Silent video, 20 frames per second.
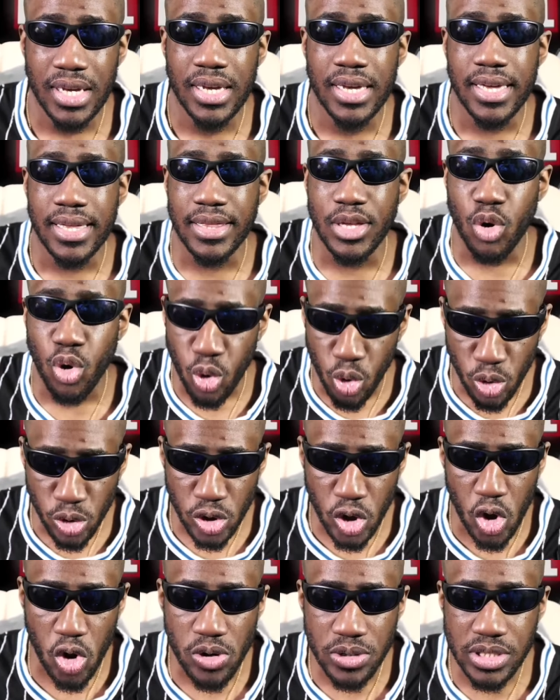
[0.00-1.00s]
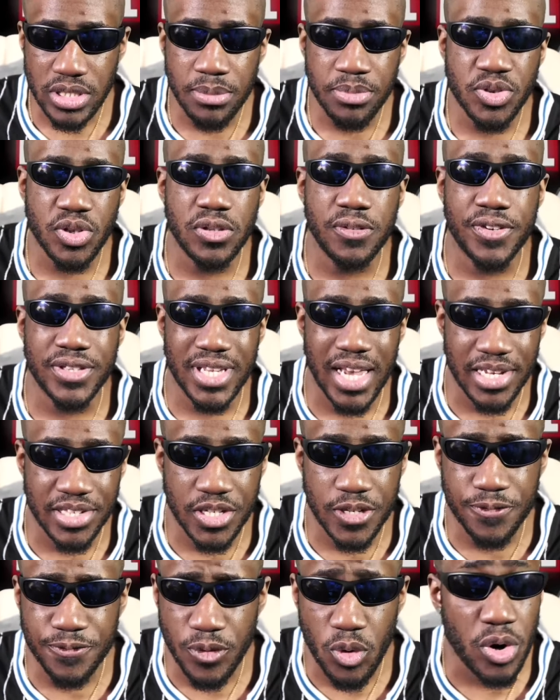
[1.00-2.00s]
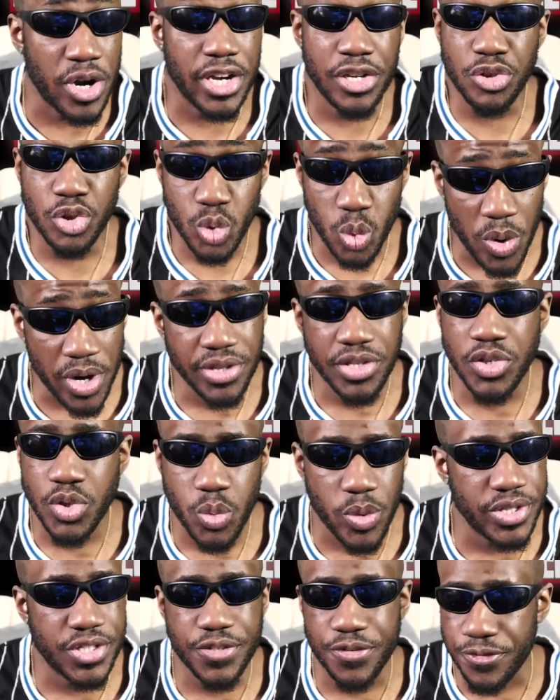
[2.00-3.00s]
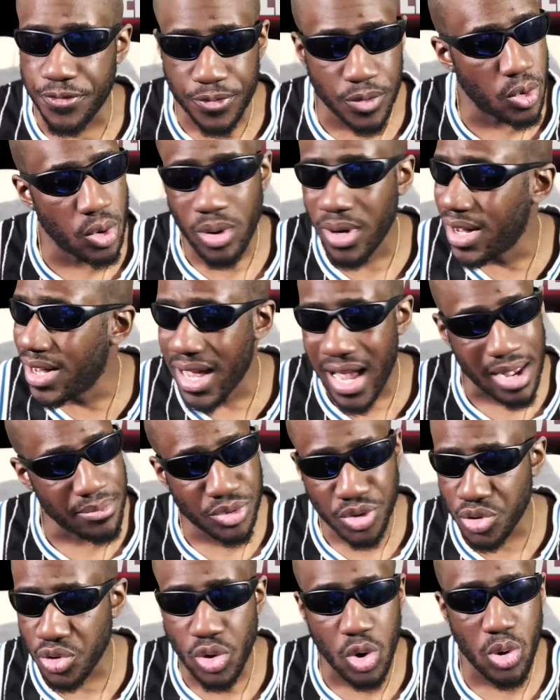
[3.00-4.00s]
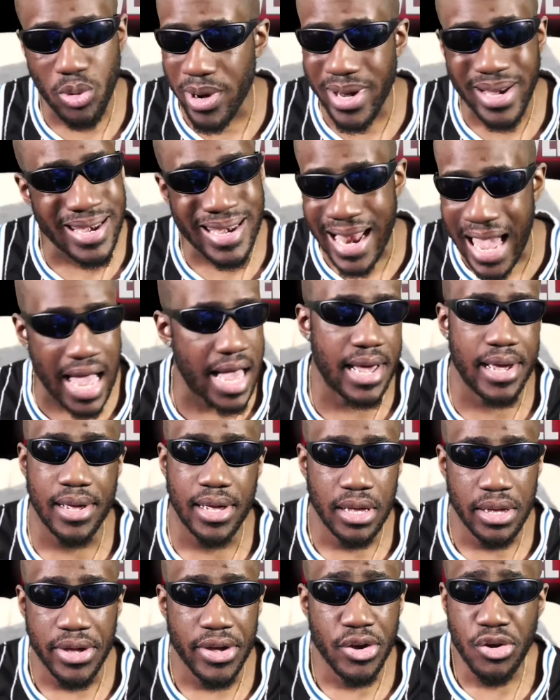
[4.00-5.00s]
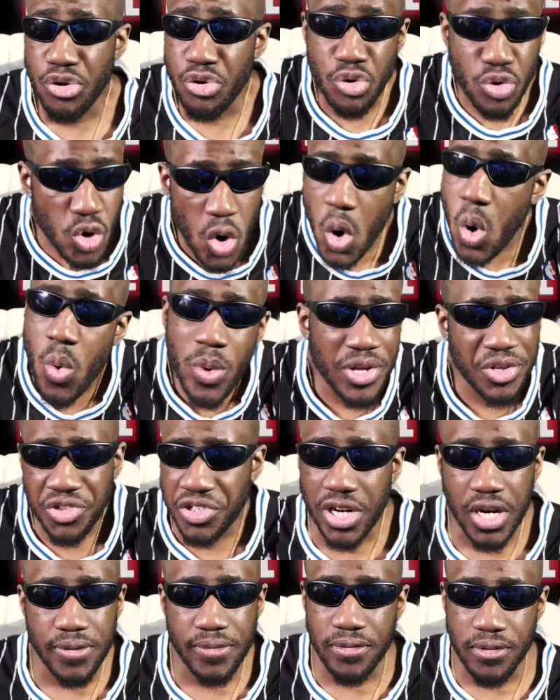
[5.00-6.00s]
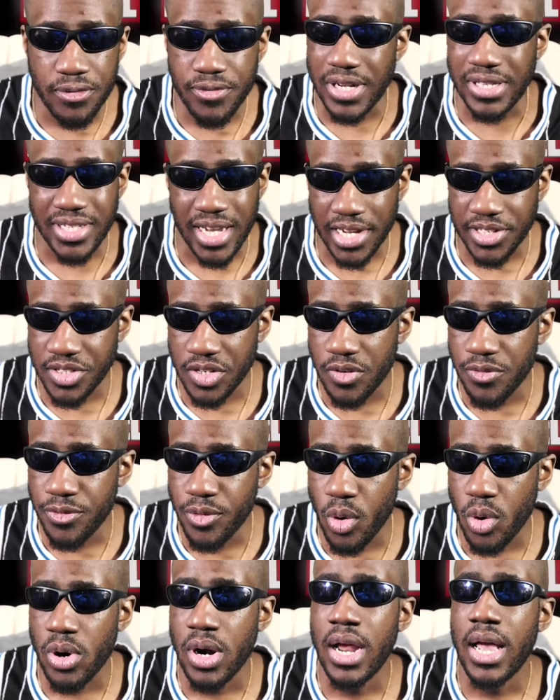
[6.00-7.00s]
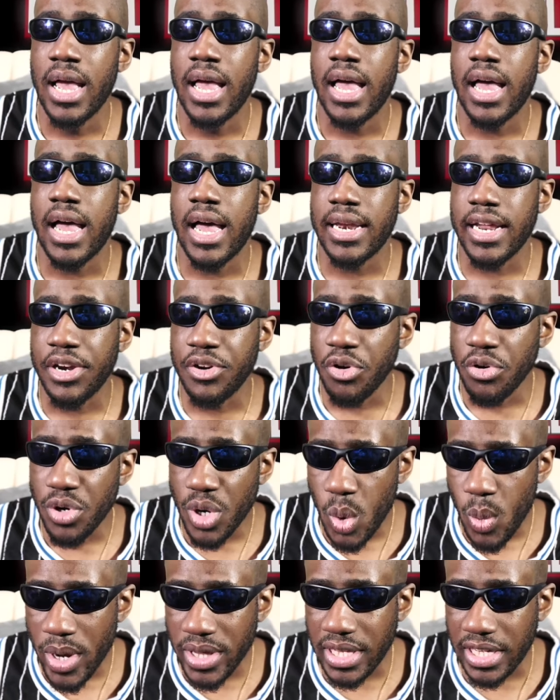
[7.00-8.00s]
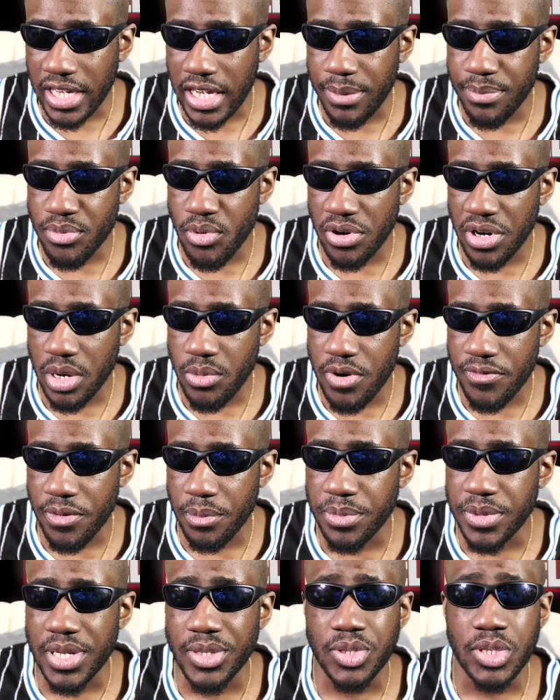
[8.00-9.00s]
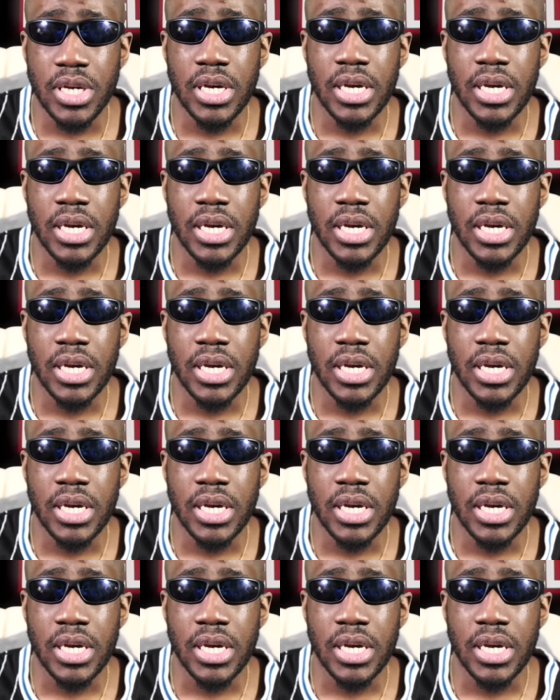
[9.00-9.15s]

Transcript: The whole concept of the Fantastic Four in 2024, I'm sorry, nah. No one is checking for Fantastic Four. And I don't know why they keep running away from this.